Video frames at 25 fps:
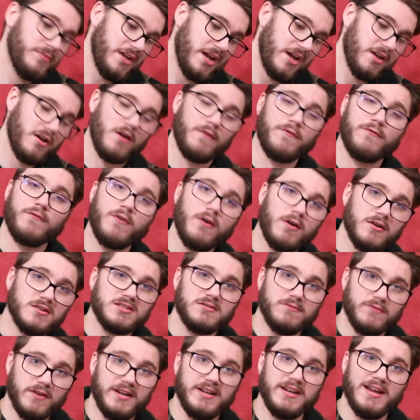in our
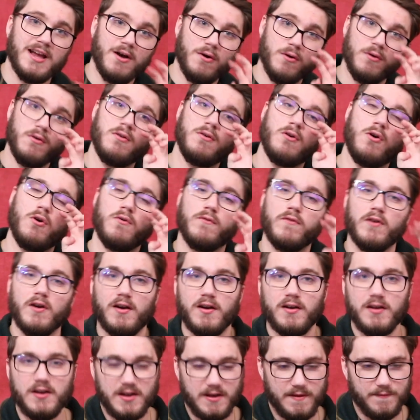first video
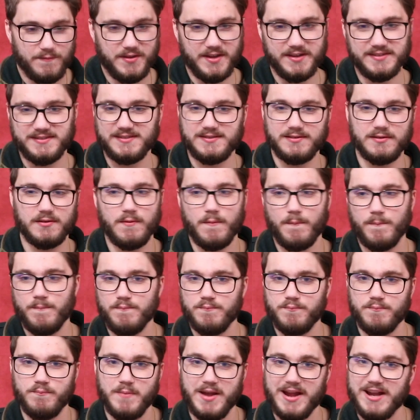over this
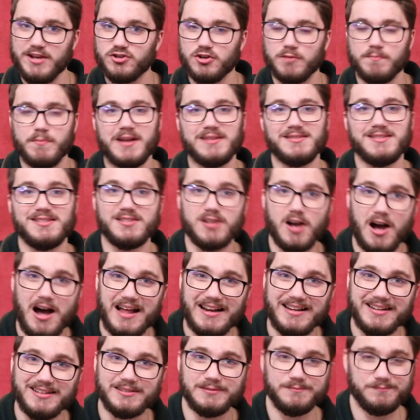major
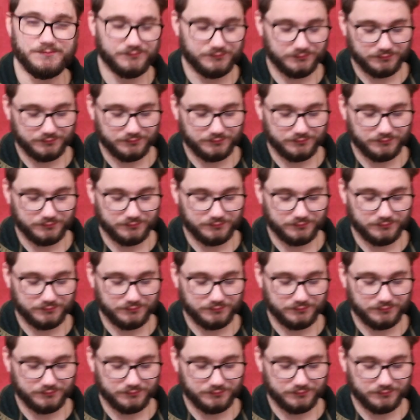pentatonic,